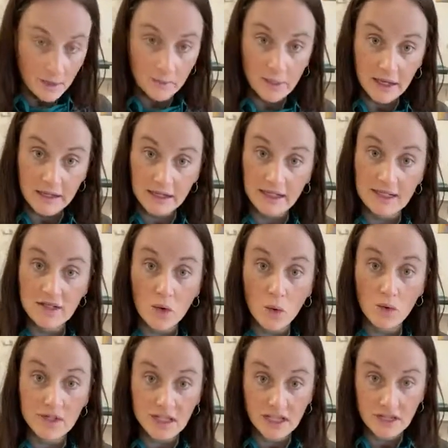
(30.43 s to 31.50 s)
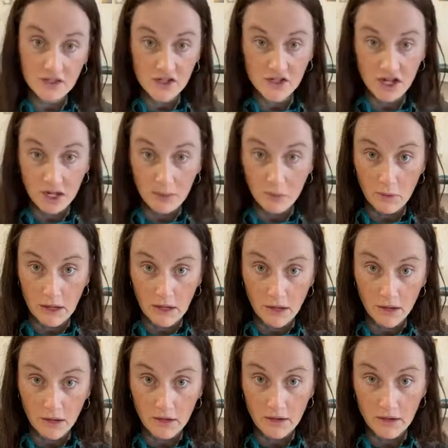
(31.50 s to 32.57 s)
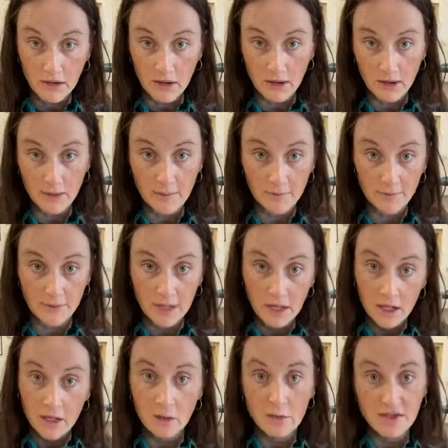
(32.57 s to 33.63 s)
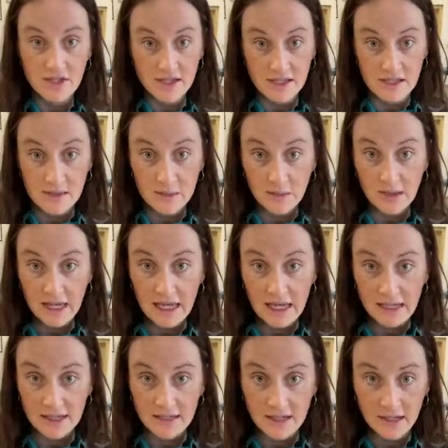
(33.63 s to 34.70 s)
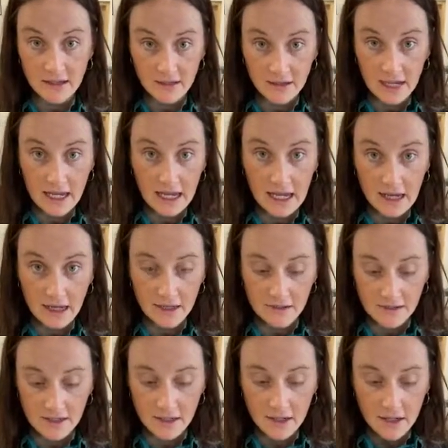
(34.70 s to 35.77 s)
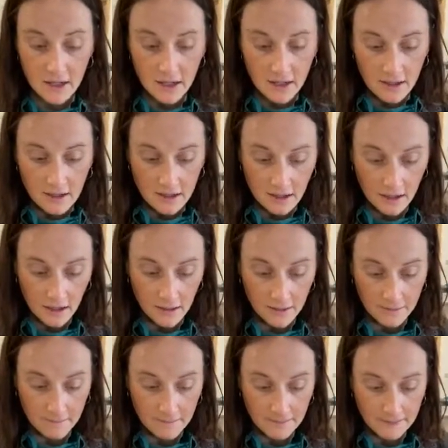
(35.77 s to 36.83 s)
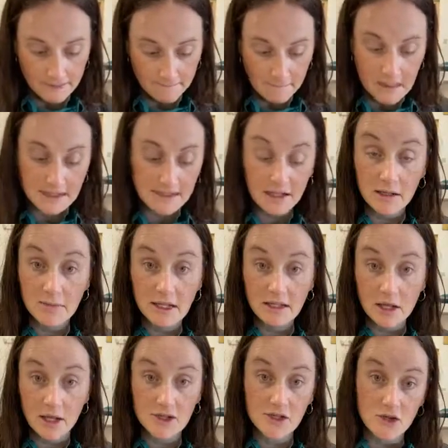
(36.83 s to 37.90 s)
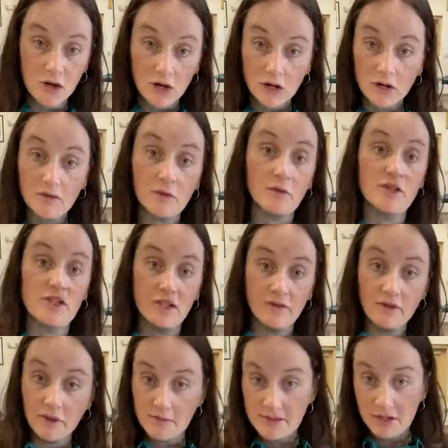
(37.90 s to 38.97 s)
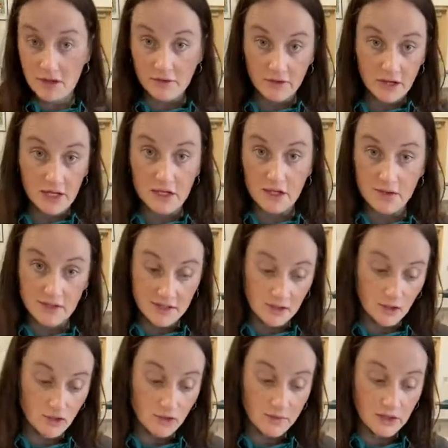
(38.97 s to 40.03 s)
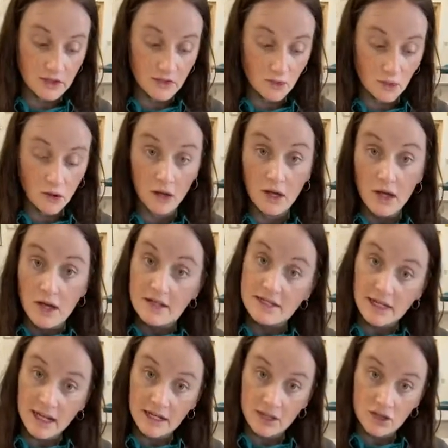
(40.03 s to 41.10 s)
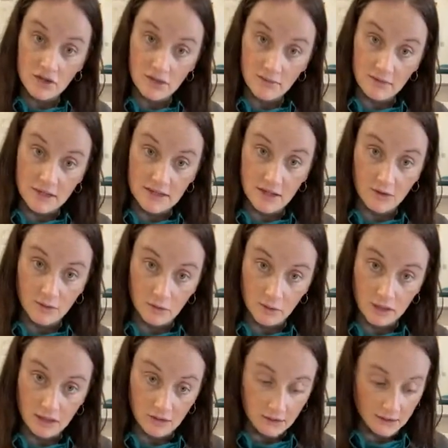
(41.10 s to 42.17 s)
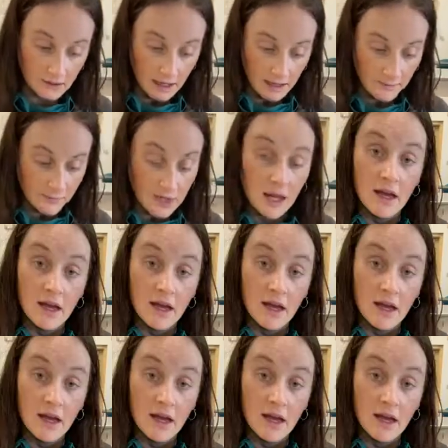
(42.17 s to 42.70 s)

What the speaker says: but it is holding its shape well, which is this plate, and it's gonna be a lot stronger for when she flips it over and uses a trimming tool to kind of trim this on the wheel, okay?